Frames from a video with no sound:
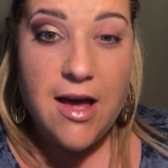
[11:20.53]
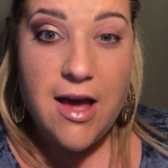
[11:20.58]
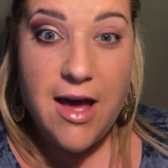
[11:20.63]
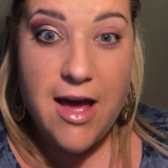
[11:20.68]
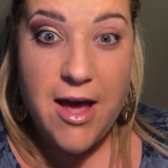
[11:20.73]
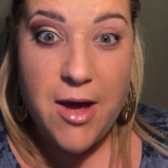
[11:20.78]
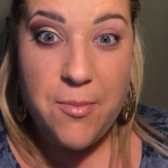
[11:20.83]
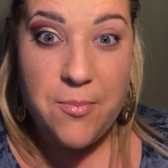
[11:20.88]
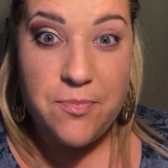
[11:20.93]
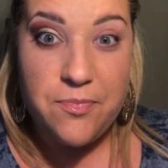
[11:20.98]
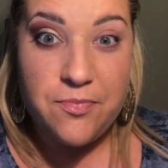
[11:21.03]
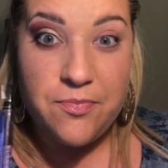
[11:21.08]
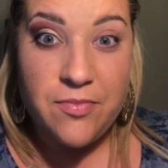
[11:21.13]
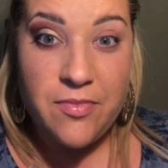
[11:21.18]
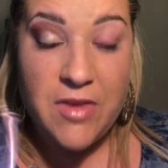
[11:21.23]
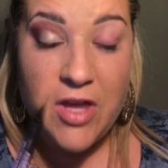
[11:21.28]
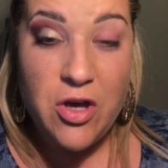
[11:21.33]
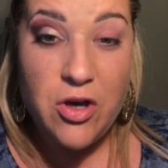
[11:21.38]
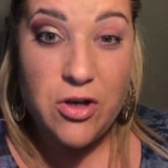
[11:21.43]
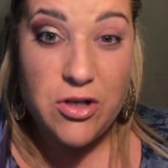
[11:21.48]

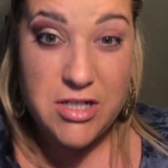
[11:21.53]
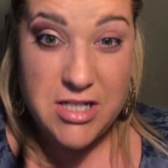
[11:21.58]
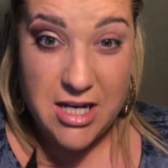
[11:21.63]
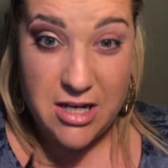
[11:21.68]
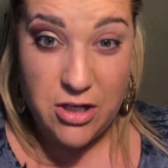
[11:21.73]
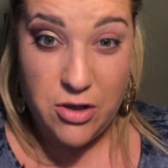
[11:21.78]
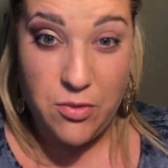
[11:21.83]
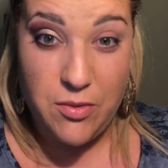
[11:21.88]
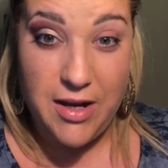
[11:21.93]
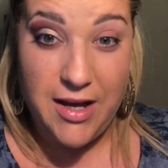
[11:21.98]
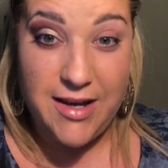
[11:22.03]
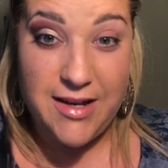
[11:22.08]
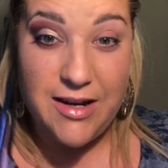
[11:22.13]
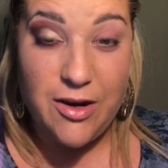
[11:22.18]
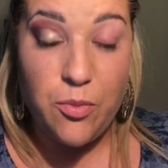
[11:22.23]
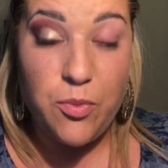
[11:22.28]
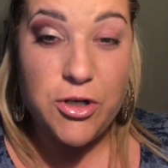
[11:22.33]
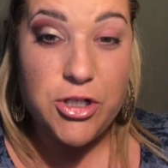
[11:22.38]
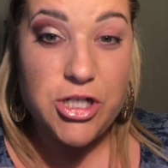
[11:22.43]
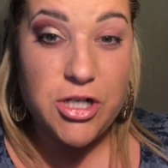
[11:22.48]
her tattoo
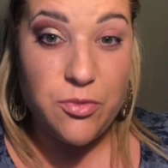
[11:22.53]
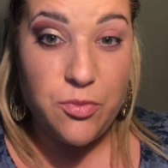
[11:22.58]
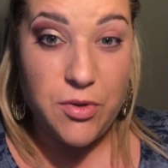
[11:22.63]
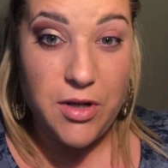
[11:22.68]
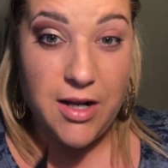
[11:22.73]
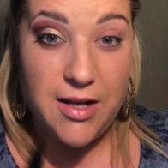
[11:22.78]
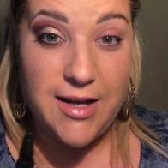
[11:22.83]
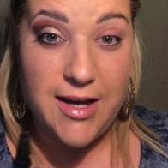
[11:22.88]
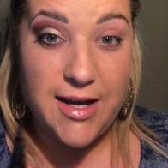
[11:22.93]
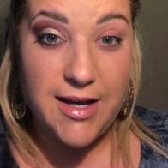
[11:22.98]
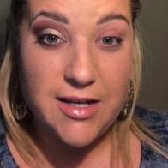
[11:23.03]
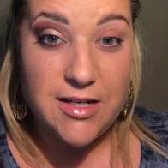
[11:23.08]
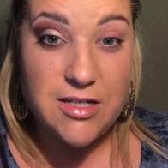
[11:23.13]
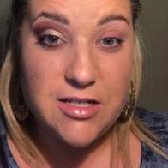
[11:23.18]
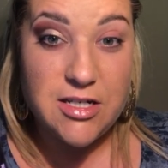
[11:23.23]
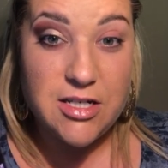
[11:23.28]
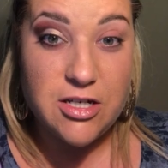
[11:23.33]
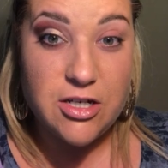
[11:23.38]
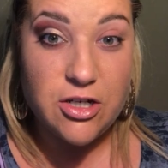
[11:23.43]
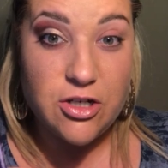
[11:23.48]
liner, which I will
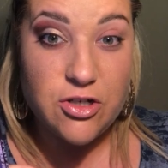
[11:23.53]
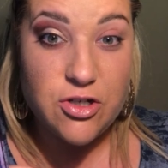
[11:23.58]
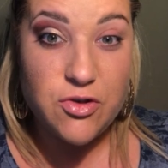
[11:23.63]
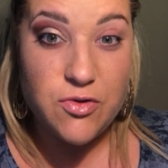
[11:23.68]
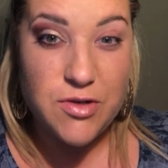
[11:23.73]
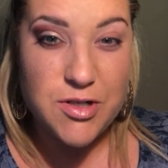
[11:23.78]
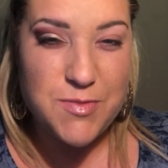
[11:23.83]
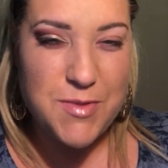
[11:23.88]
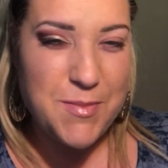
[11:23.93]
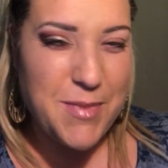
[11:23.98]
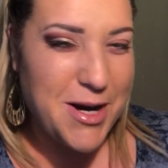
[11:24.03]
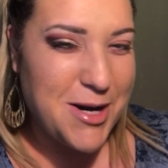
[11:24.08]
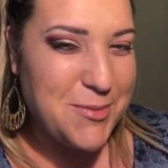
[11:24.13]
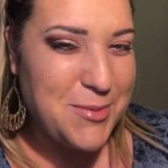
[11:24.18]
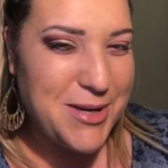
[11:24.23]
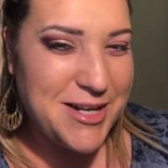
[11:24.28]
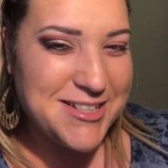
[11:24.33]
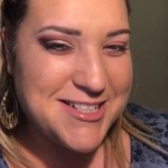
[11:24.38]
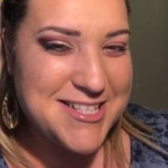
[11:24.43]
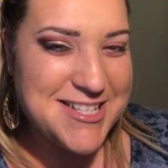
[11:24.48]
get as soon as my bank
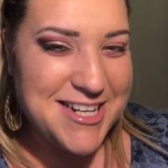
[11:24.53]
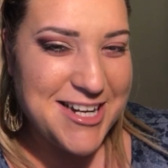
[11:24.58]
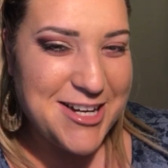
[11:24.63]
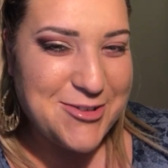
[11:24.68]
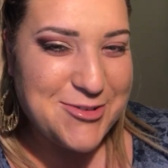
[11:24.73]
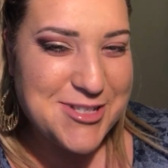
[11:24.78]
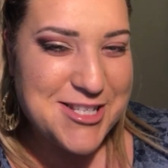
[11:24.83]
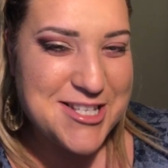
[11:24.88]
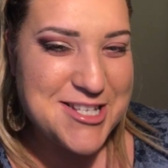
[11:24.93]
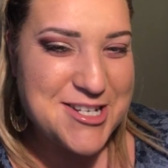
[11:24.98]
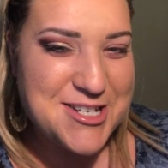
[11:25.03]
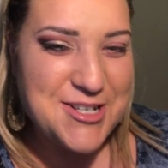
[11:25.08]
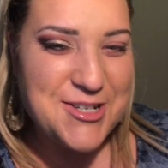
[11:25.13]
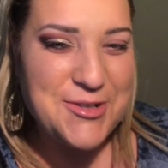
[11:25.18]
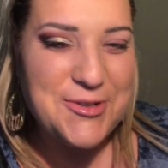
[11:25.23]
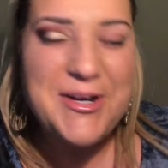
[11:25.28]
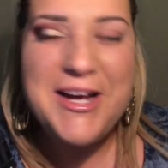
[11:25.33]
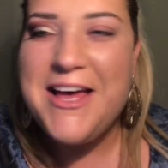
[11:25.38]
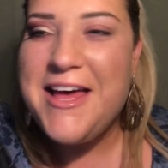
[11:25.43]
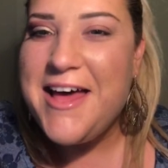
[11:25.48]
balance allows us
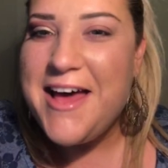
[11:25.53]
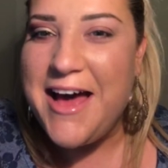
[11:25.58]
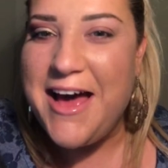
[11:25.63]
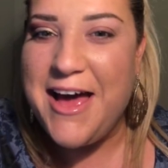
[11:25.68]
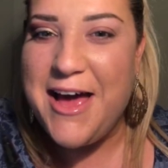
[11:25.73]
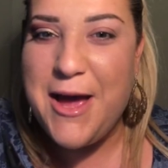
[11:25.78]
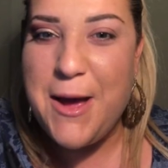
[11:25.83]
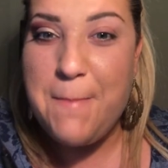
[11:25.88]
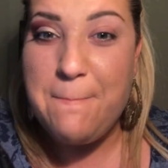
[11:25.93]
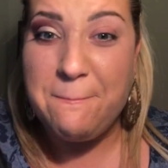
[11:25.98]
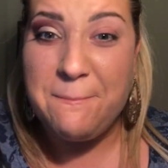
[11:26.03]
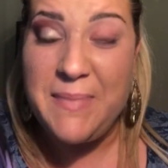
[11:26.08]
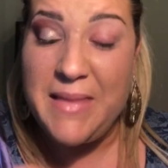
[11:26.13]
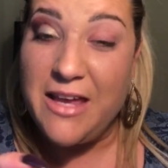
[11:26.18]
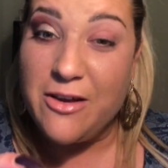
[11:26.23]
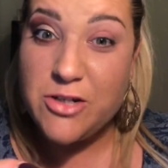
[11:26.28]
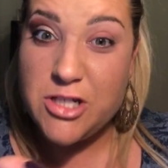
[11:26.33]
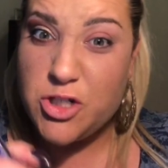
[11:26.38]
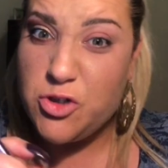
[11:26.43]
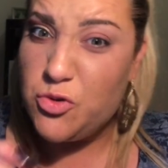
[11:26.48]
to,
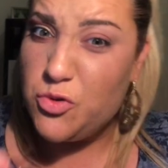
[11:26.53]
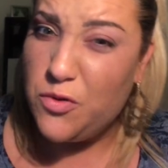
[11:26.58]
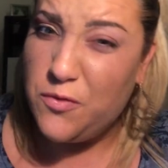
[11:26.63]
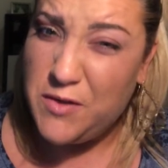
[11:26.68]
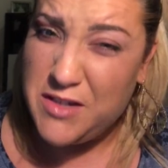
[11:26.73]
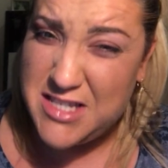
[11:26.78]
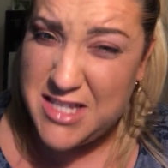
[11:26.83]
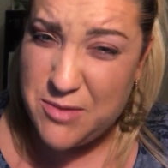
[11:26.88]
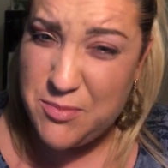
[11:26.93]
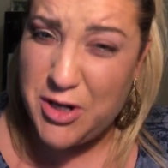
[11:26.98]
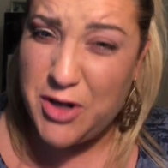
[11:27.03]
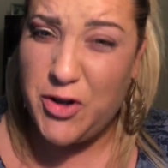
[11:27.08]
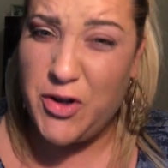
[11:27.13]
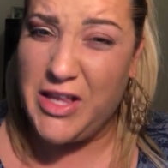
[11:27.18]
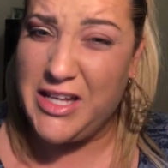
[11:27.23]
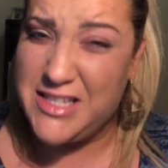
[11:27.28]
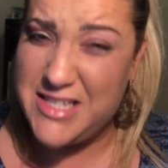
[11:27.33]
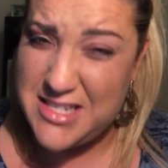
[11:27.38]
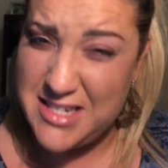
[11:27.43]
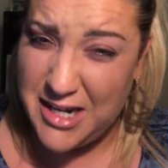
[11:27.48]
because I don't know if you've seen, but I got
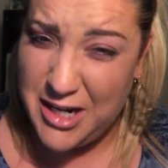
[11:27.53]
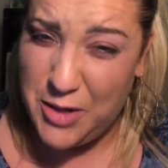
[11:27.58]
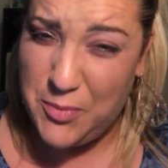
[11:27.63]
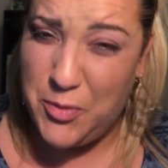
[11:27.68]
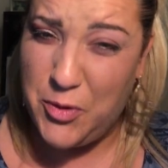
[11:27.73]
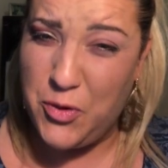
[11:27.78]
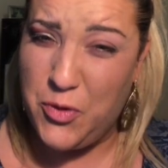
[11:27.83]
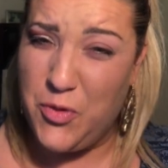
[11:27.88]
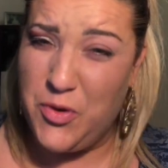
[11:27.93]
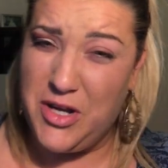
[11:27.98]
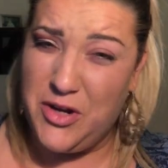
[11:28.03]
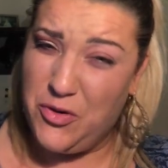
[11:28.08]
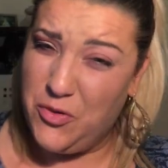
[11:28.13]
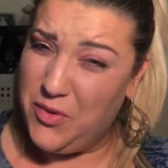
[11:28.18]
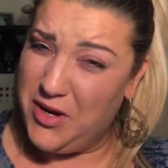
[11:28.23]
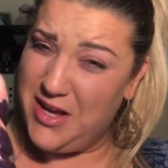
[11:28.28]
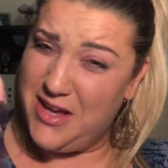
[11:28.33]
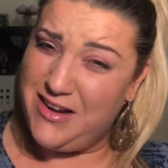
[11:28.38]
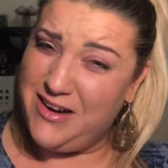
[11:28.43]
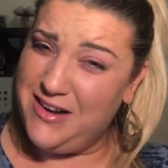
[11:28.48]
that Style Pro, you know,
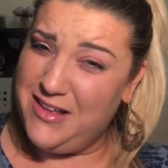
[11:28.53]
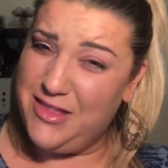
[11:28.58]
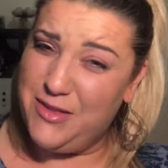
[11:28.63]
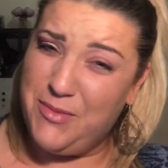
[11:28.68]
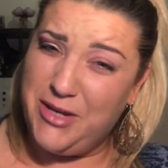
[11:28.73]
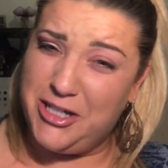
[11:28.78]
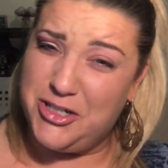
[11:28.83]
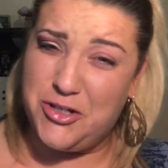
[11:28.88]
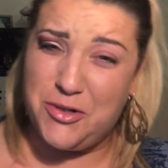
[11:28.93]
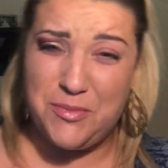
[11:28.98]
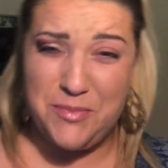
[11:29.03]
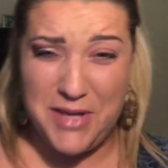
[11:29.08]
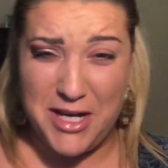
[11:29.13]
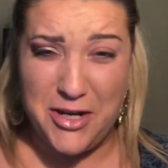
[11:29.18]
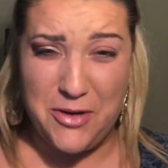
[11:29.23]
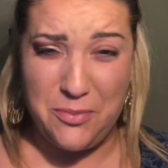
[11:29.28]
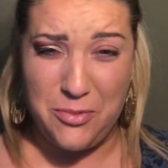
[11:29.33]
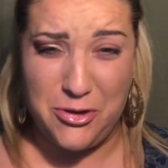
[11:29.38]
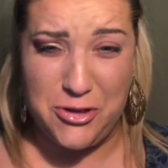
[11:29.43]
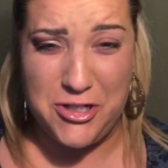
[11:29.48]
where you clean the
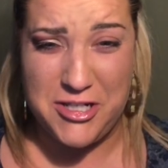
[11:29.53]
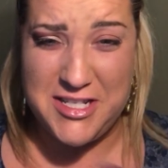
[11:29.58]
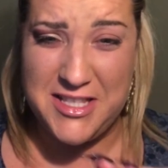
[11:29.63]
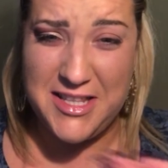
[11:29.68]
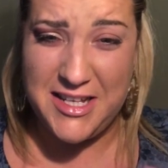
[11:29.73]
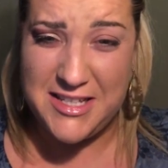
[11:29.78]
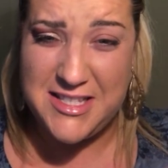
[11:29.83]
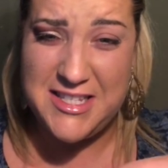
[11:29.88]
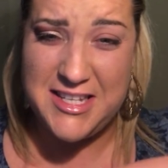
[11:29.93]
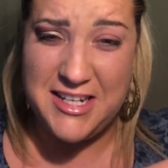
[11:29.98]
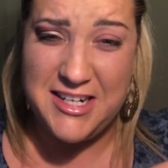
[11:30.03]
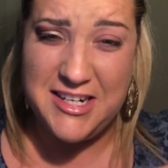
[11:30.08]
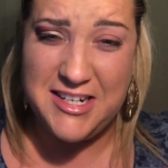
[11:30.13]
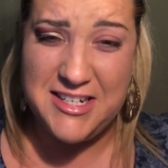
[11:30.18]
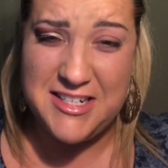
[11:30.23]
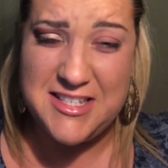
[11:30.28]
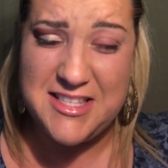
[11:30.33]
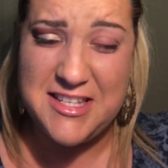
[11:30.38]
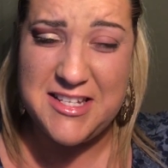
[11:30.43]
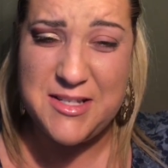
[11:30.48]
makeup brushes, and that's getting
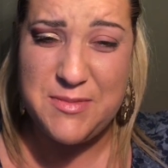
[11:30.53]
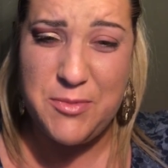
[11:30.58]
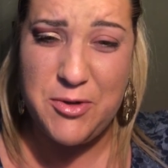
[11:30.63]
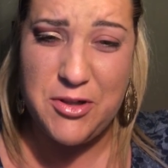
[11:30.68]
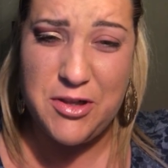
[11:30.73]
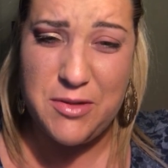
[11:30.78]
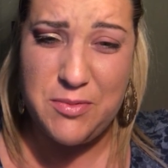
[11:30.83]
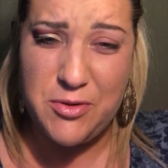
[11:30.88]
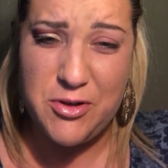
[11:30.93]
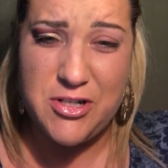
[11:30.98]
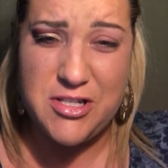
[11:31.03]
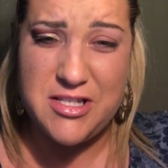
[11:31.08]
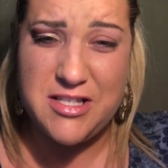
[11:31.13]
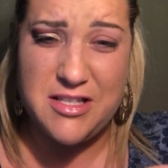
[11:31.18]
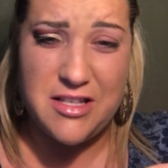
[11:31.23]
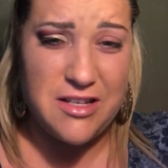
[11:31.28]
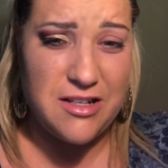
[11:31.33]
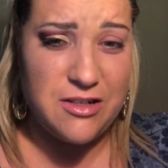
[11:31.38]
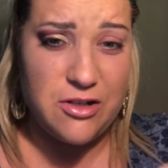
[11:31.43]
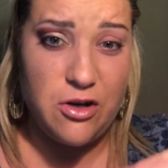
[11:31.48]
us this month because
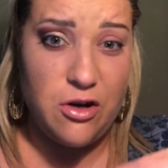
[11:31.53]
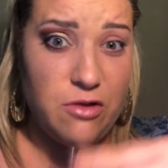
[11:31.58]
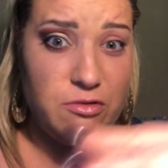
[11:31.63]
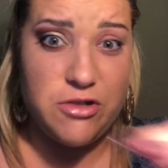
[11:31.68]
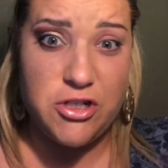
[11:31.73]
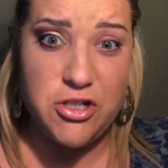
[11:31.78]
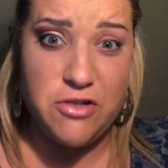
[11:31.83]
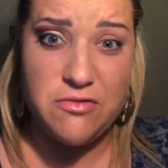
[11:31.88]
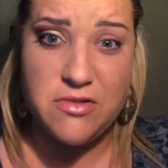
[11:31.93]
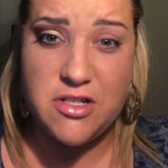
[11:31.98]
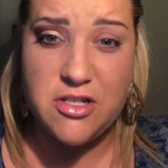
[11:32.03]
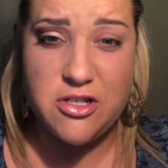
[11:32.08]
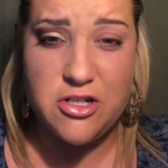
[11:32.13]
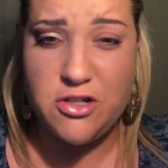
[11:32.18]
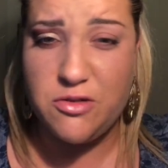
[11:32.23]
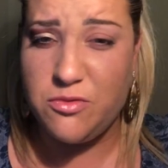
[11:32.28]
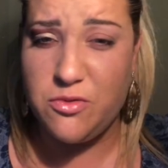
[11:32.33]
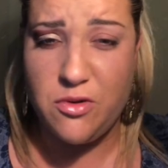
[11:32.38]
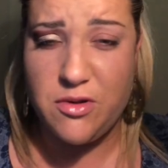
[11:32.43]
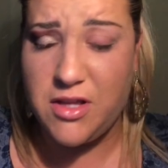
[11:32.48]
the car insurance is
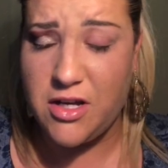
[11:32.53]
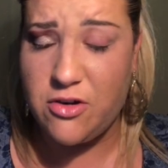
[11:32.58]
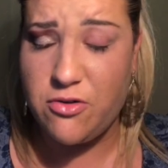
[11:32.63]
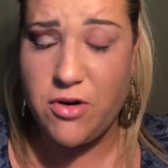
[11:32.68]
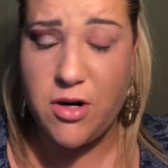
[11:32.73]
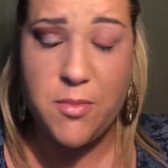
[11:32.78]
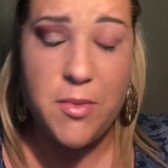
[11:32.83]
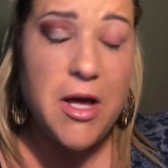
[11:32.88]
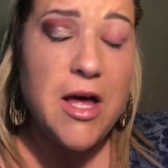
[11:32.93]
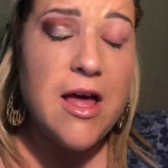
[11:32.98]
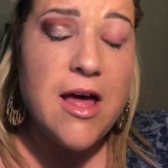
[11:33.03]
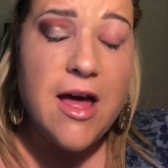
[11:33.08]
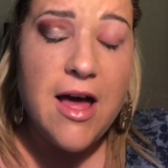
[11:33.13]
due and all that crap.